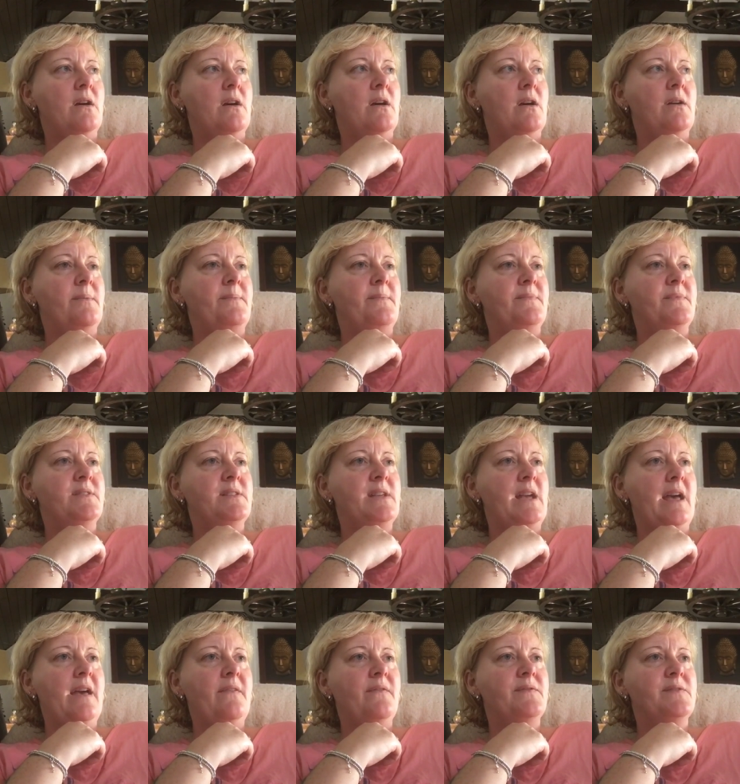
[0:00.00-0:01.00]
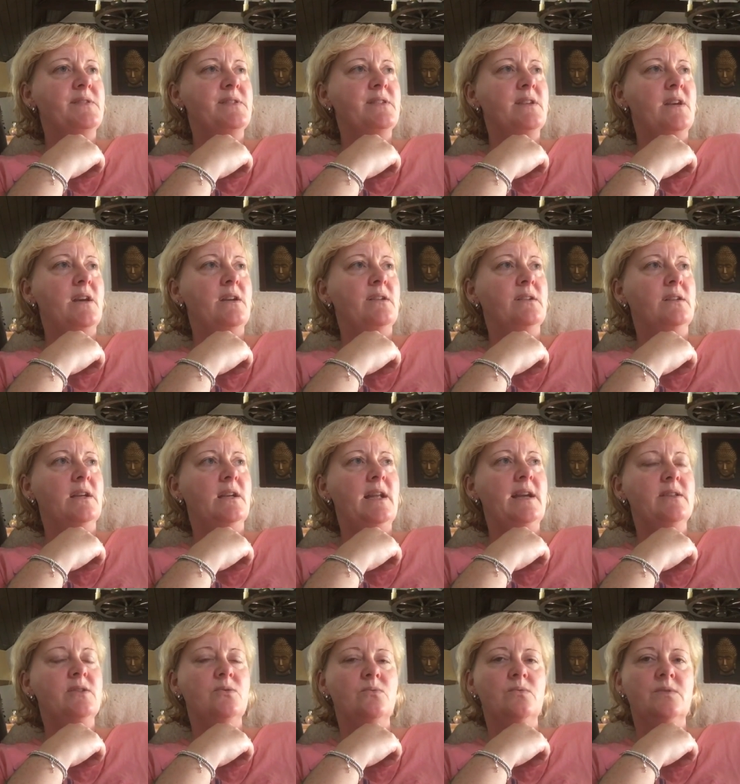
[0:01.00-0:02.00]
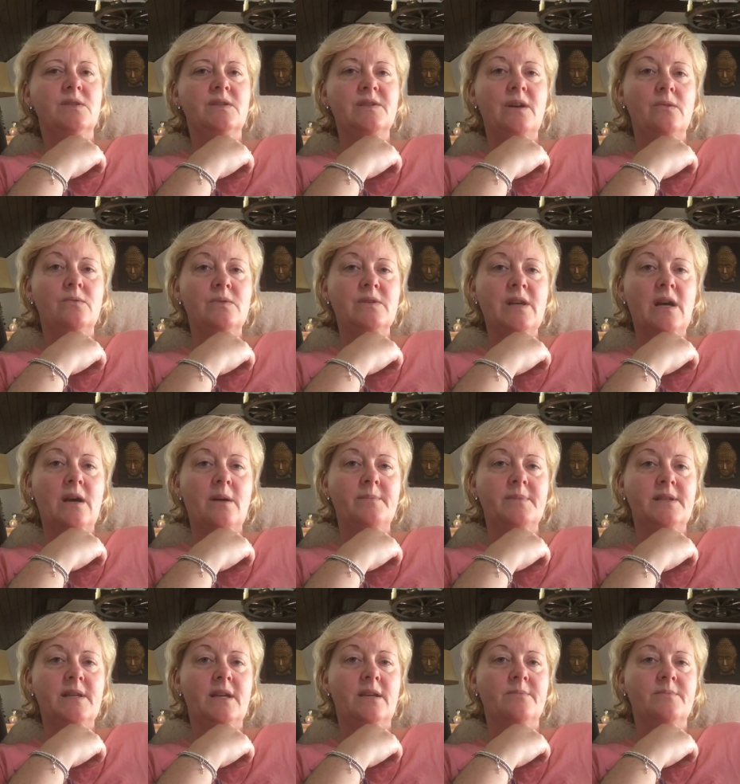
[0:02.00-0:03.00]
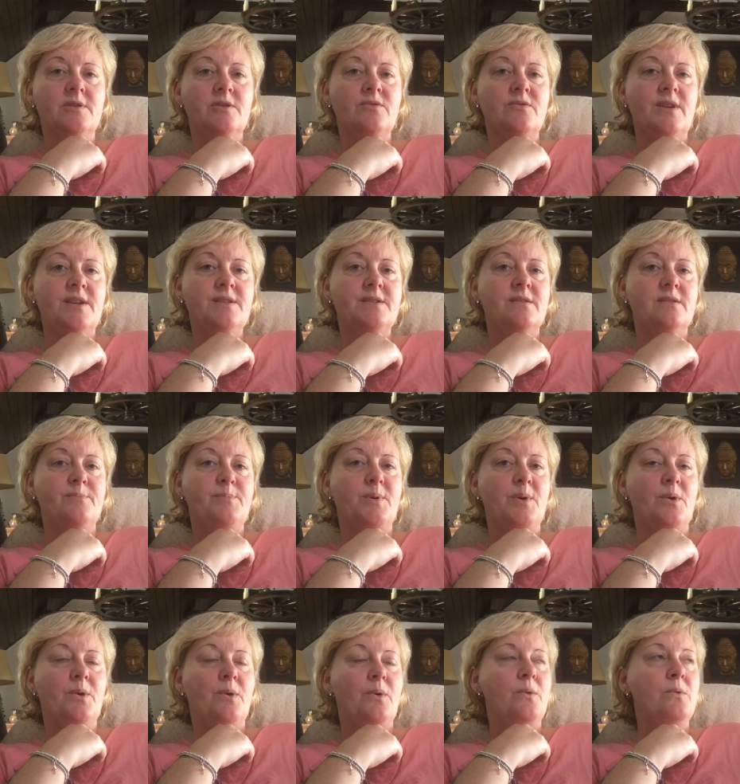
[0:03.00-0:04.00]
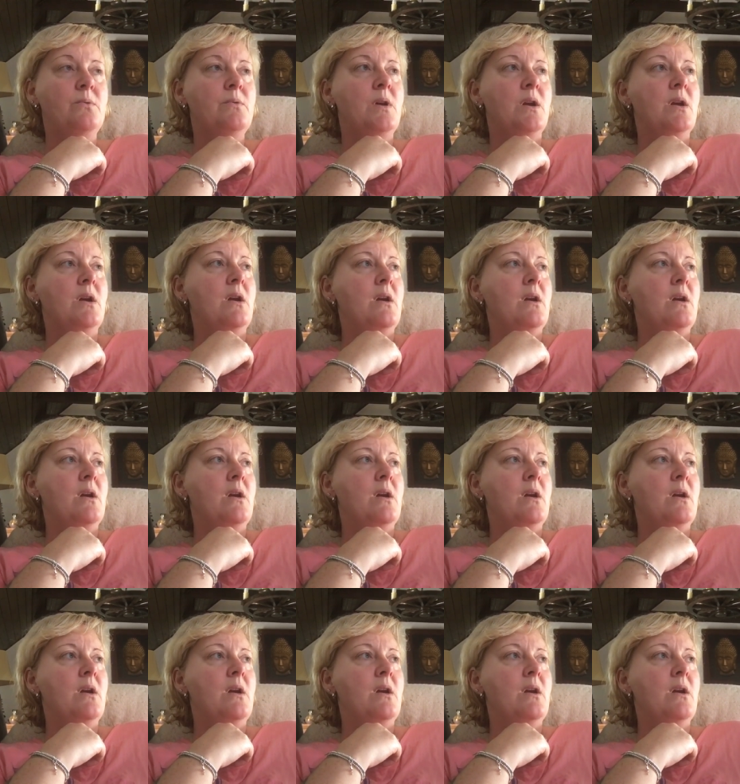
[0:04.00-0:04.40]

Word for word: deaths and collect all the souls up and take them straight to the pool.